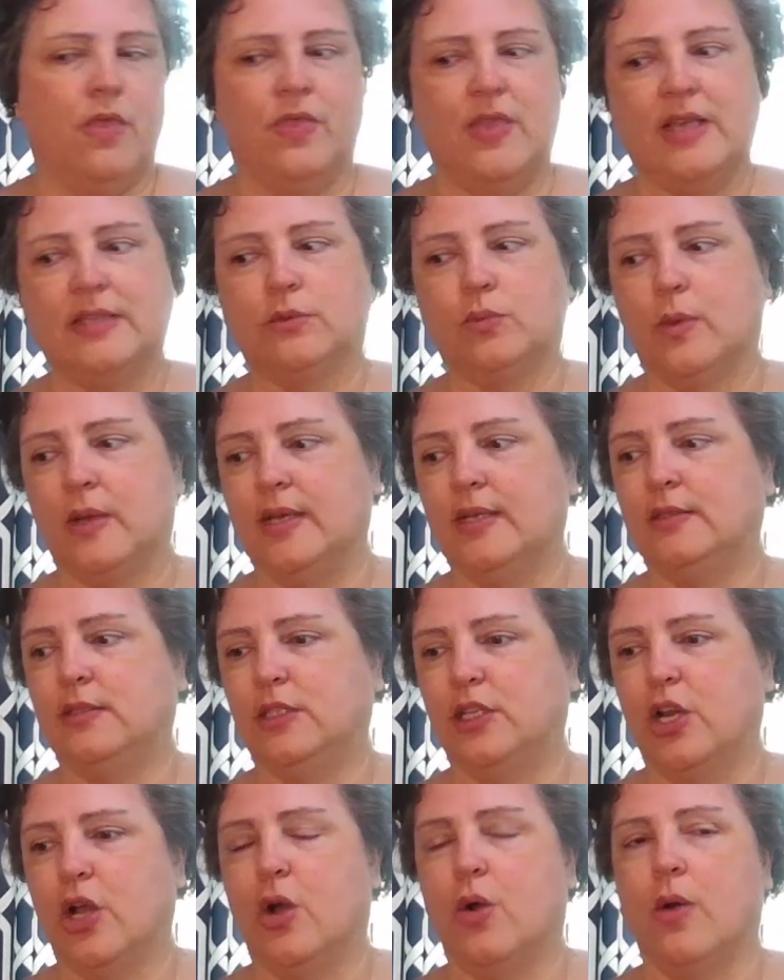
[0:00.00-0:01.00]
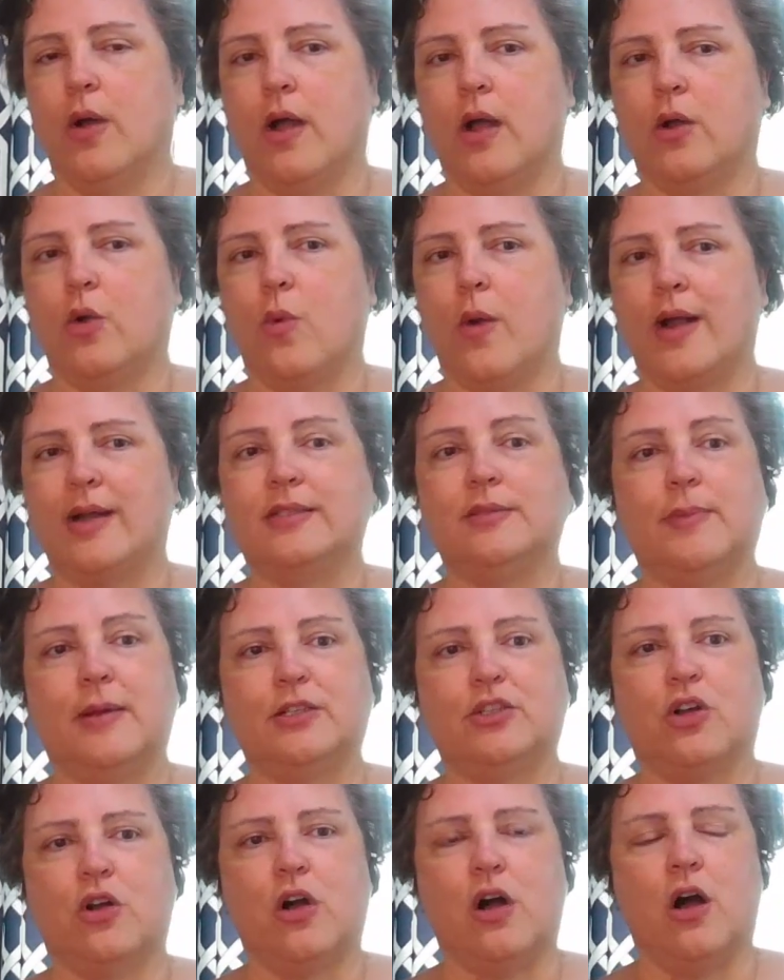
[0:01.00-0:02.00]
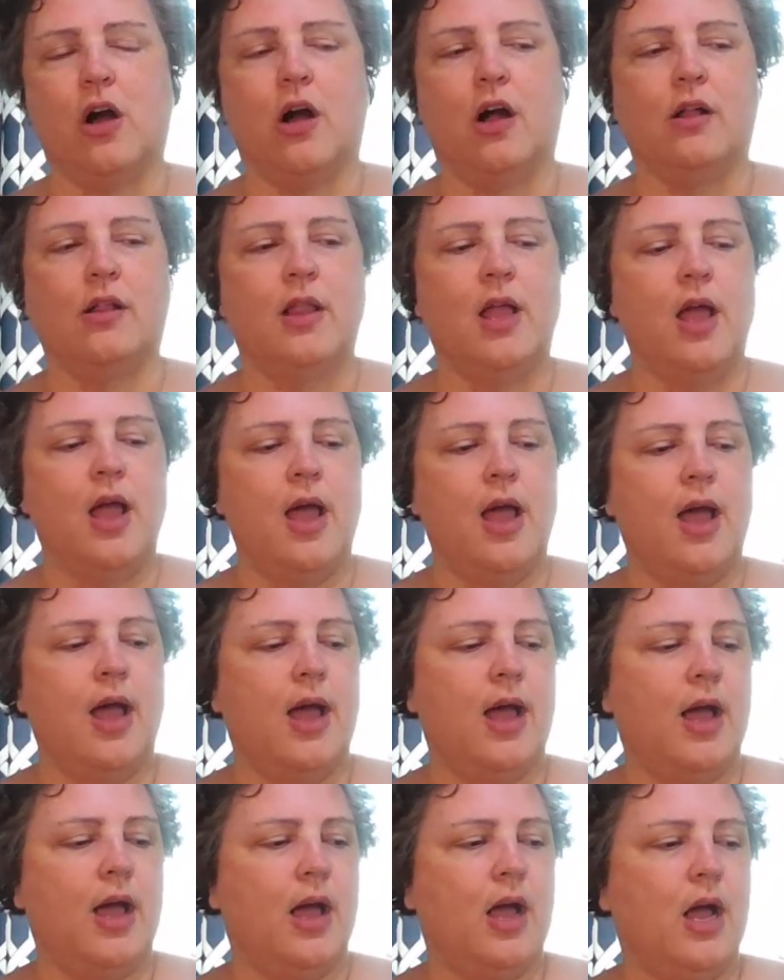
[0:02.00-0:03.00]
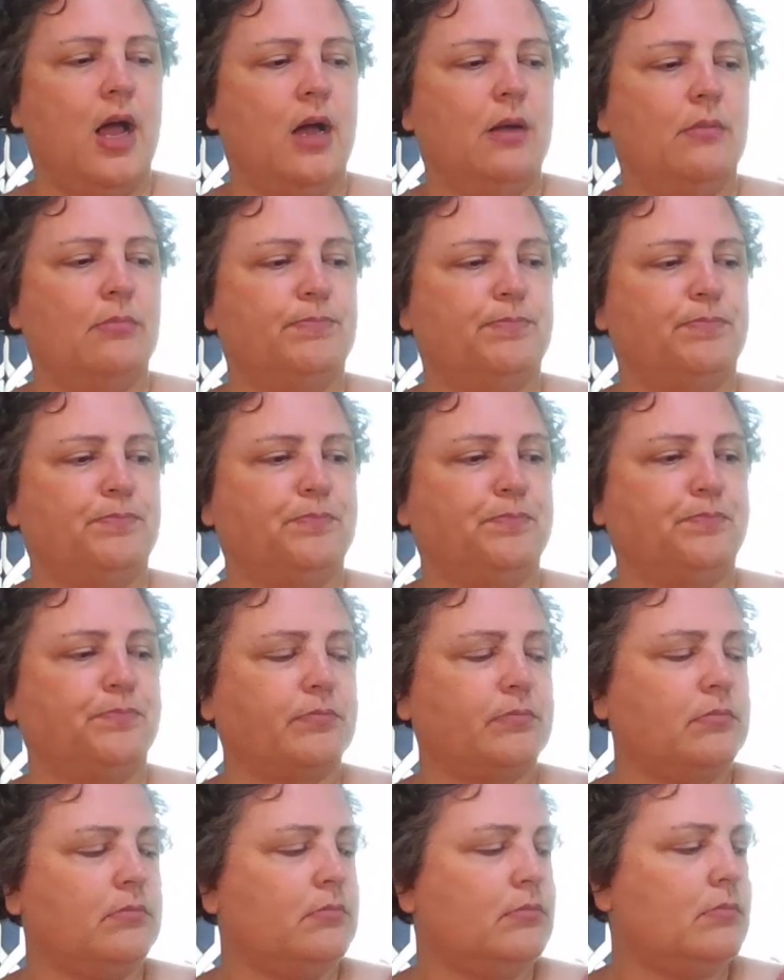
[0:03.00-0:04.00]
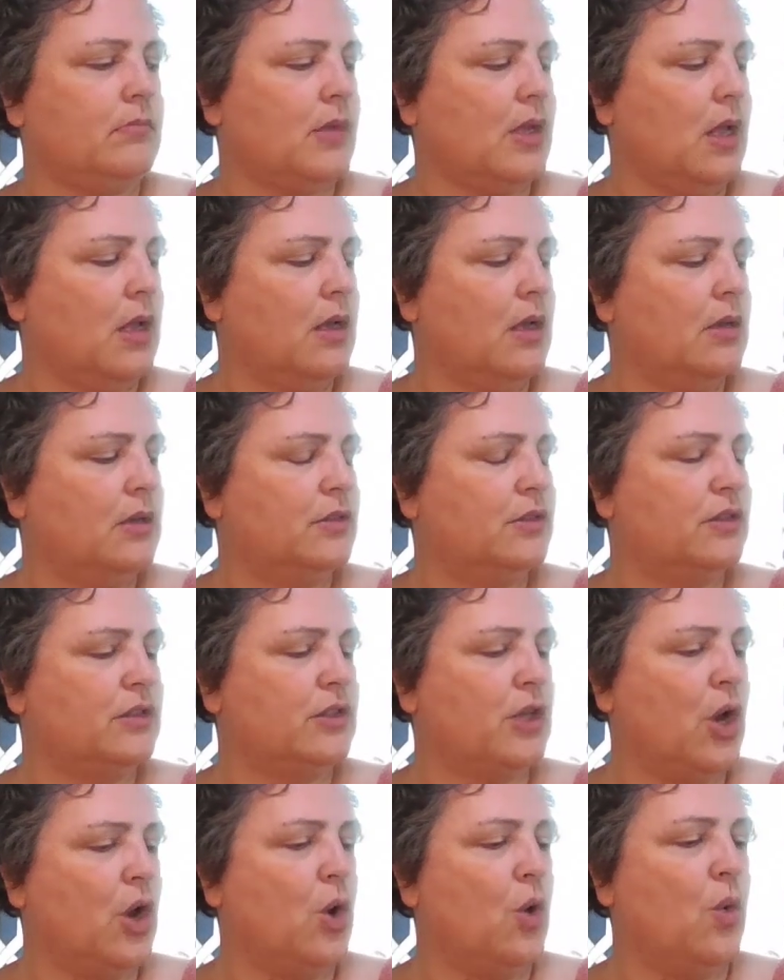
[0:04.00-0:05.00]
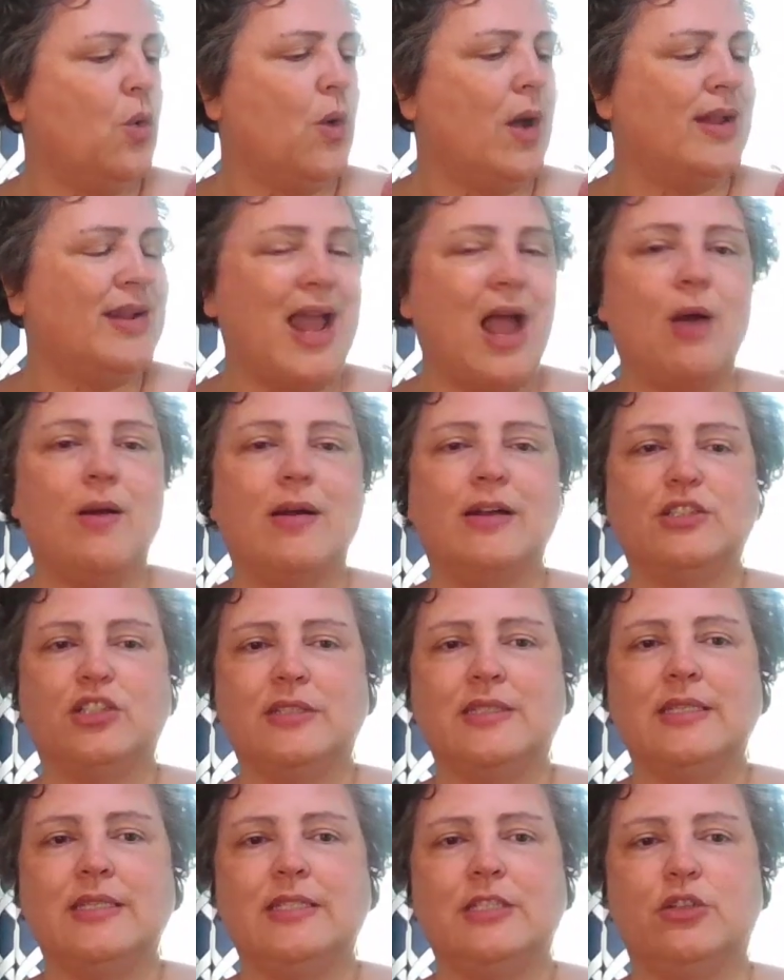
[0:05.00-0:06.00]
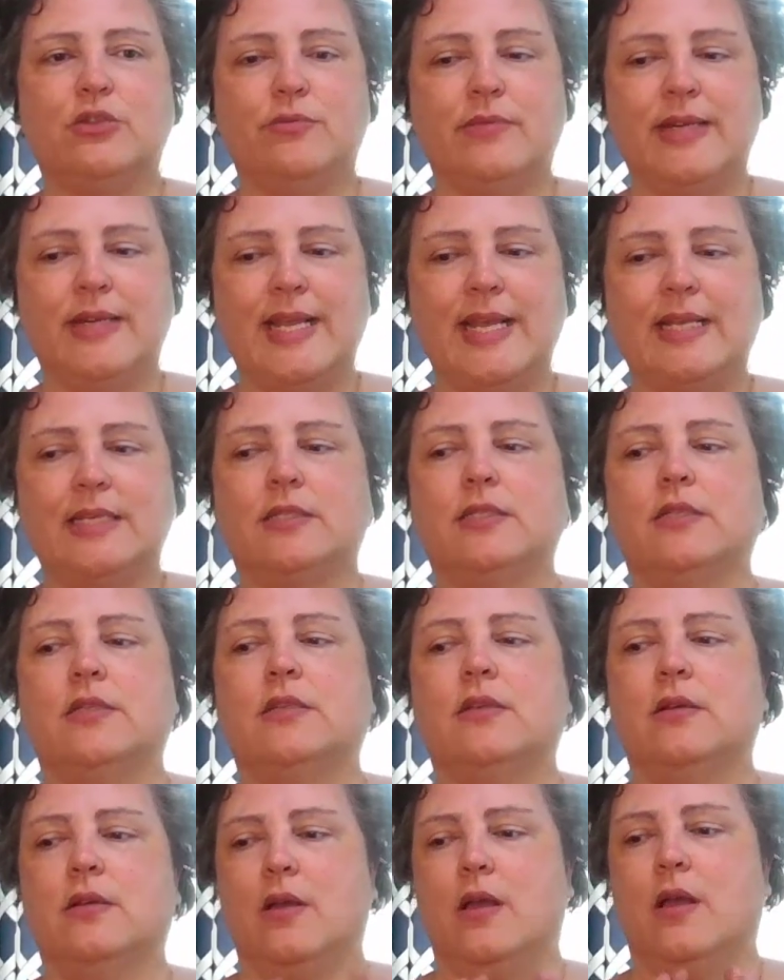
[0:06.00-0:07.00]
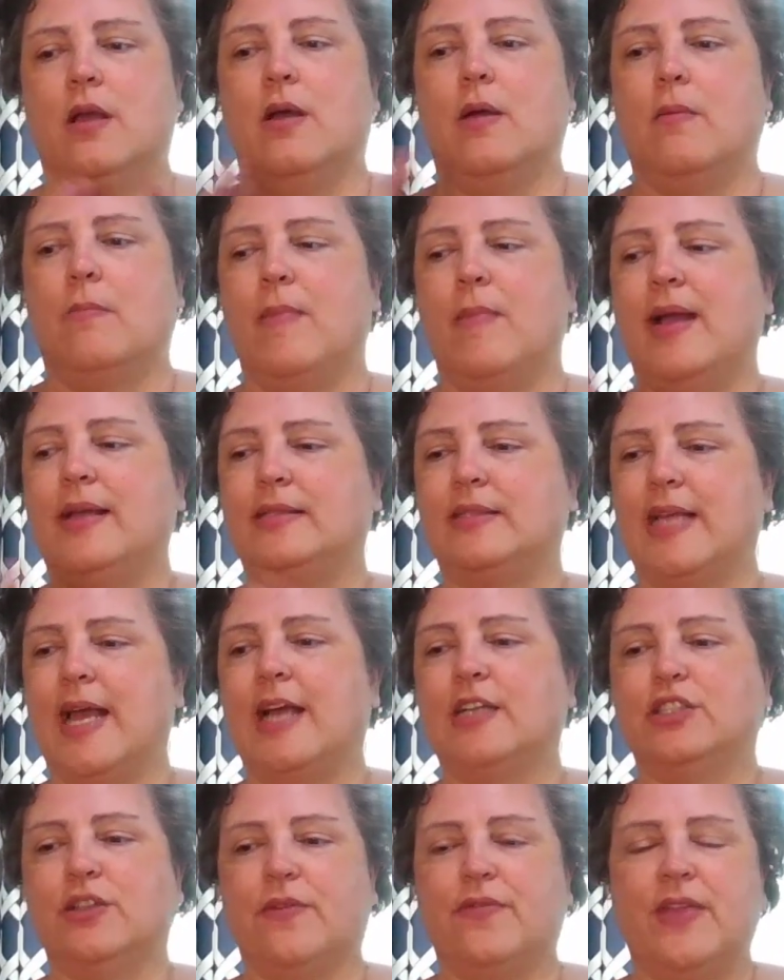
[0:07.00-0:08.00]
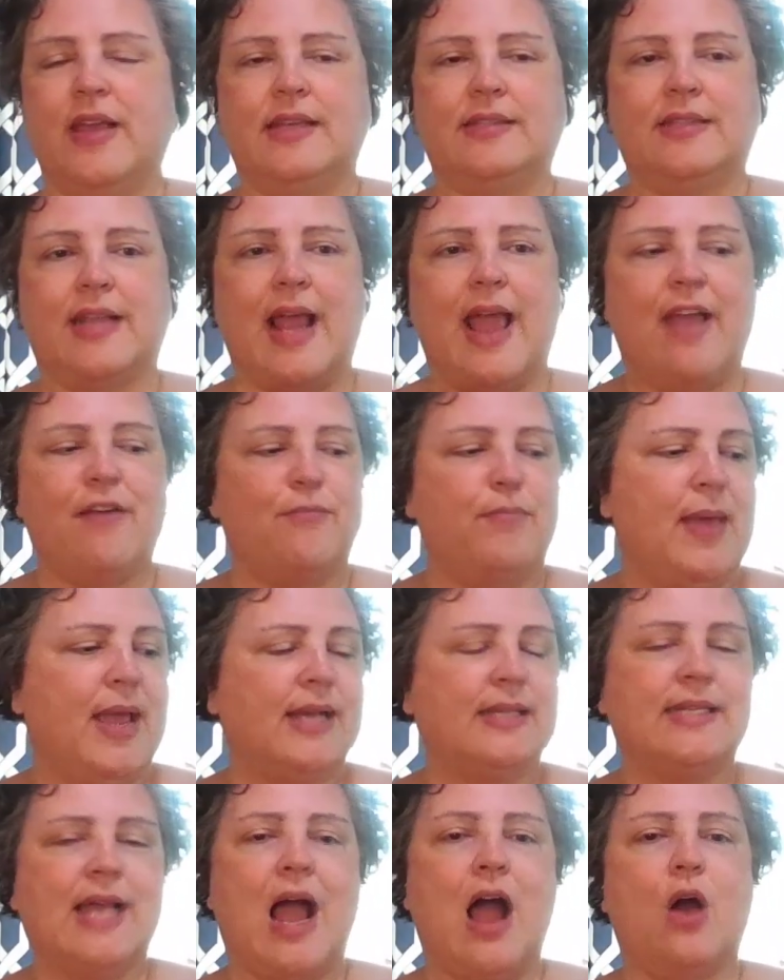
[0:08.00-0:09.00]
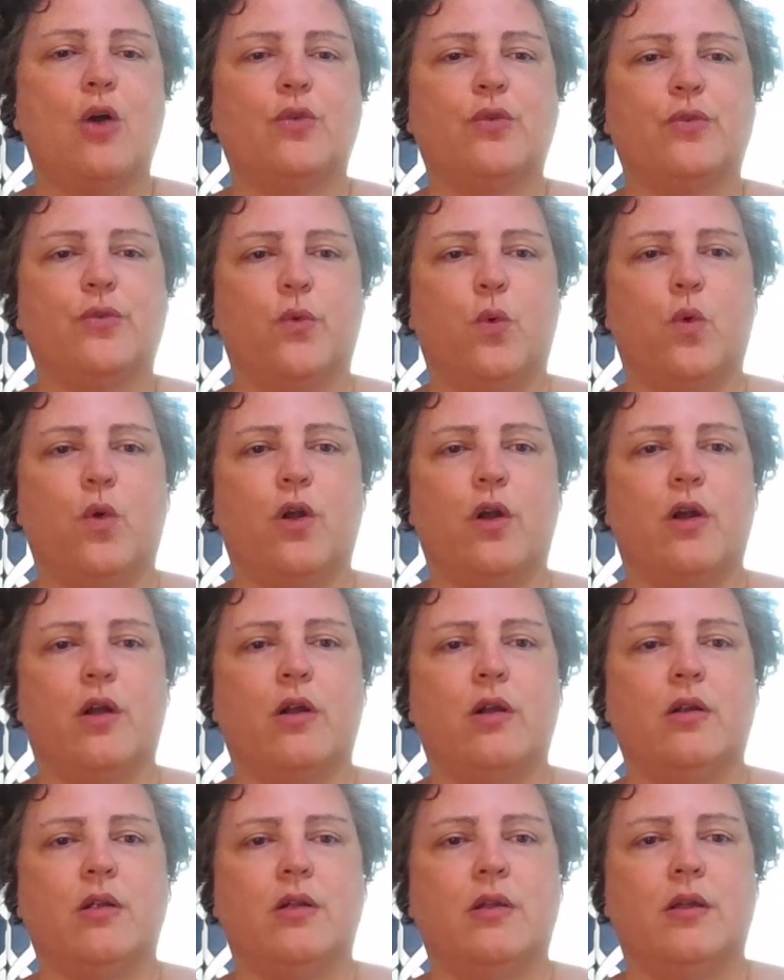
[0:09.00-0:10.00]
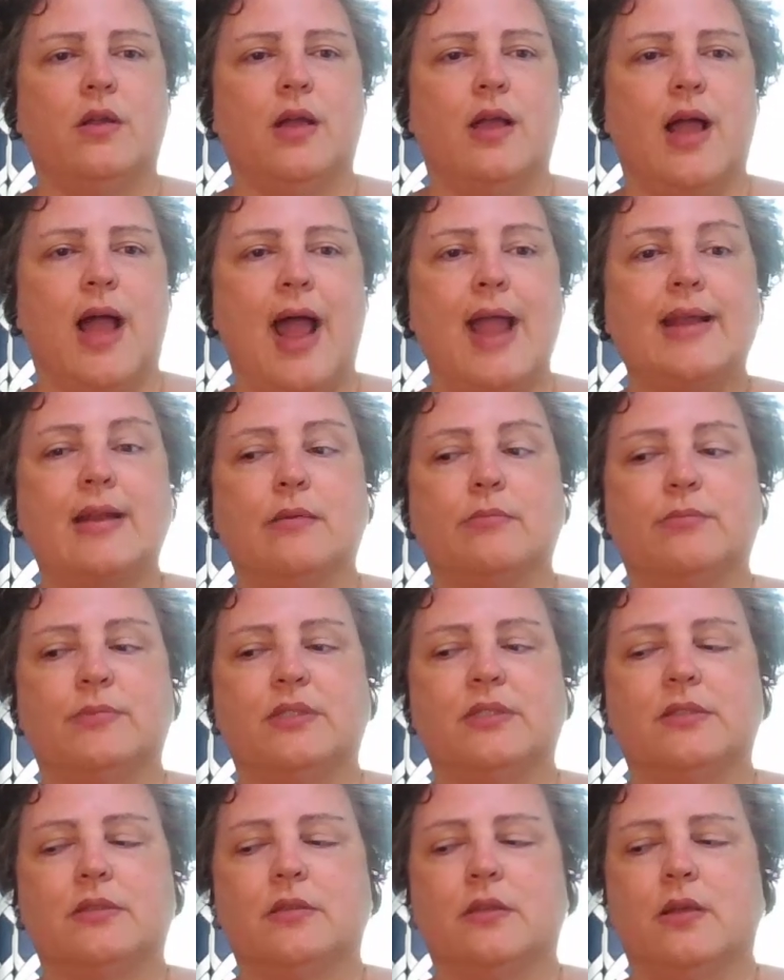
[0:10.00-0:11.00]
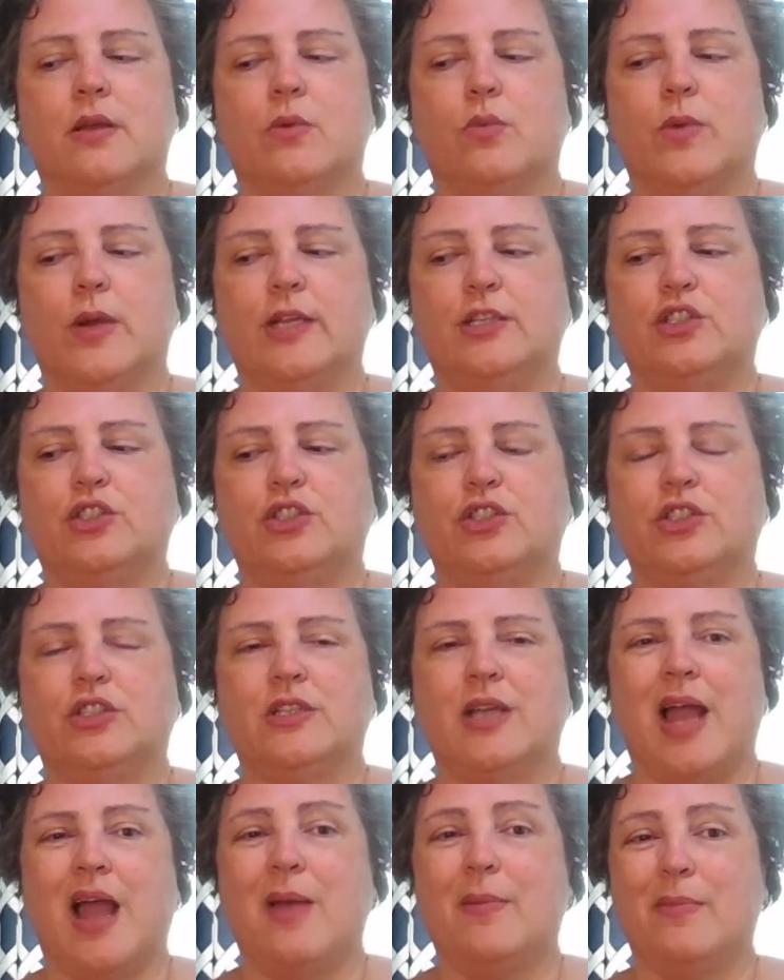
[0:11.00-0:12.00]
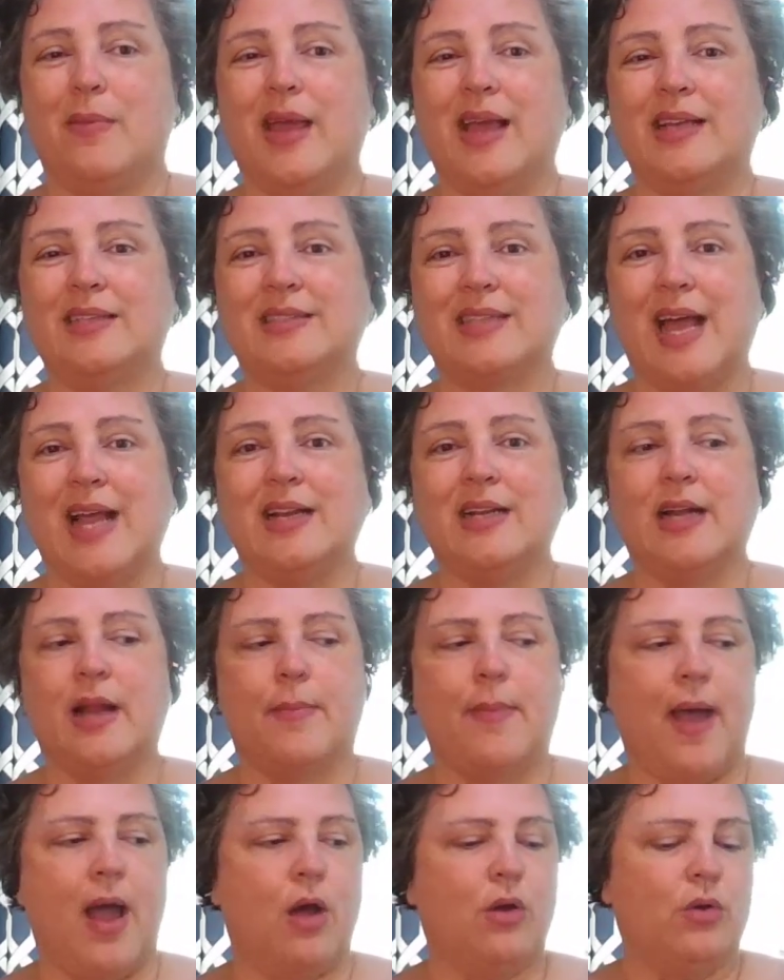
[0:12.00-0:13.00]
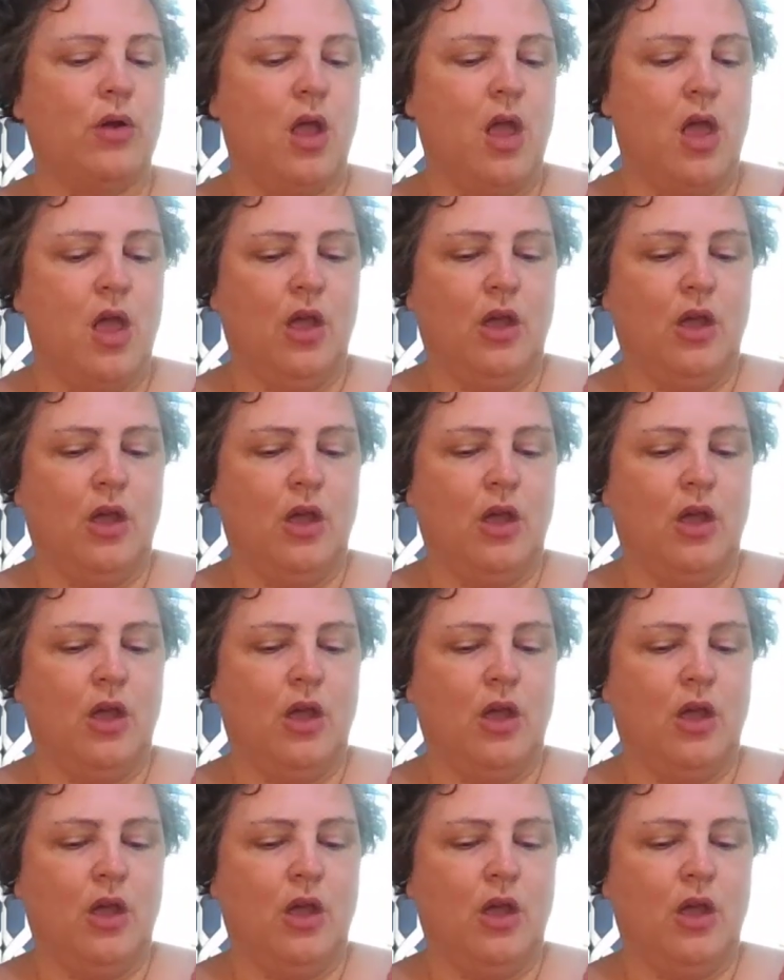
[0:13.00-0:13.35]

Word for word: this was, you know, quite a special haul. Um, so now I just need to knit my stash of things that I have picked out for items, which I'm excited about.